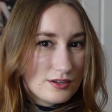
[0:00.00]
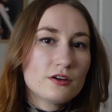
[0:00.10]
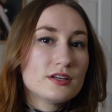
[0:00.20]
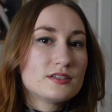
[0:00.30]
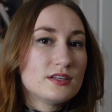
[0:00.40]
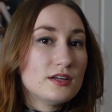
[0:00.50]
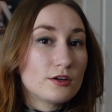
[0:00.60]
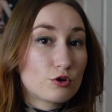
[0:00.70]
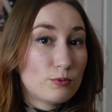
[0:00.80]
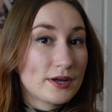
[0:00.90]
Here is
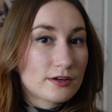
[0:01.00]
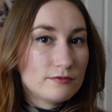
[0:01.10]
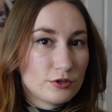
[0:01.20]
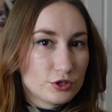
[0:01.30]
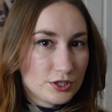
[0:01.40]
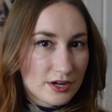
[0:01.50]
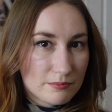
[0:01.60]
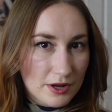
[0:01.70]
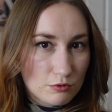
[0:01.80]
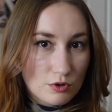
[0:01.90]
the quick version
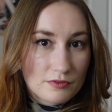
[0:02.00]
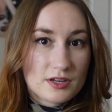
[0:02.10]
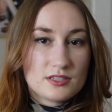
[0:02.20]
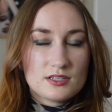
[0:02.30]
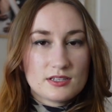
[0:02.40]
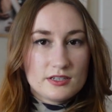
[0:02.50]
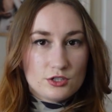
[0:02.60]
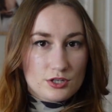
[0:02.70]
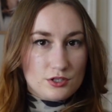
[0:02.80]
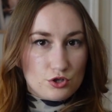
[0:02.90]
of Beowulf, because this
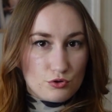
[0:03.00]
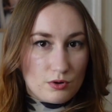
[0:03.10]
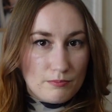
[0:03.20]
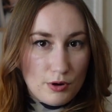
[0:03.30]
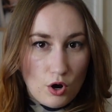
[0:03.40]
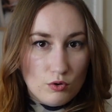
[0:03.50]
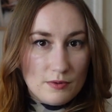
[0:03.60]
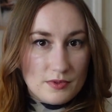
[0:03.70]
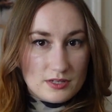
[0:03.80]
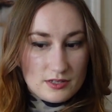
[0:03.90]
isn't just a short
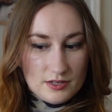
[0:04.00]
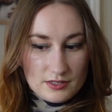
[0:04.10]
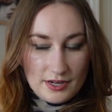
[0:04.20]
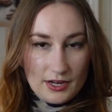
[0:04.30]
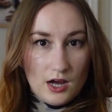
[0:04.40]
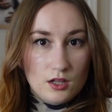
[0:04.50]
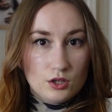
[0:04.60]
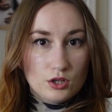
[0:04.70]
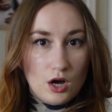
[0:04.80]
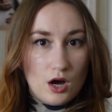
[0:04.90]
poem, this is like a
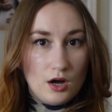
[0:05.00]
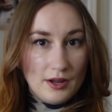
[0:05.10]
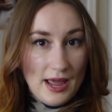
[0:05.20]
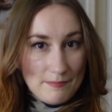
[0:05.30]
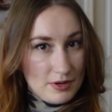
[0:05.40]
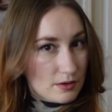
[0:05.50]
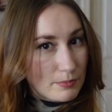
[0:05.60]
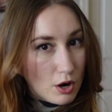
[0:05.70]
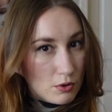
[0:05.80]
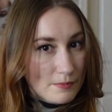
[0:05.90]
long
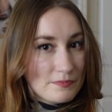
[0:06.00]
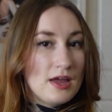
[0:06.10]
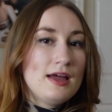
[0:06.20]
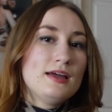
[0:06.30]
epic poem.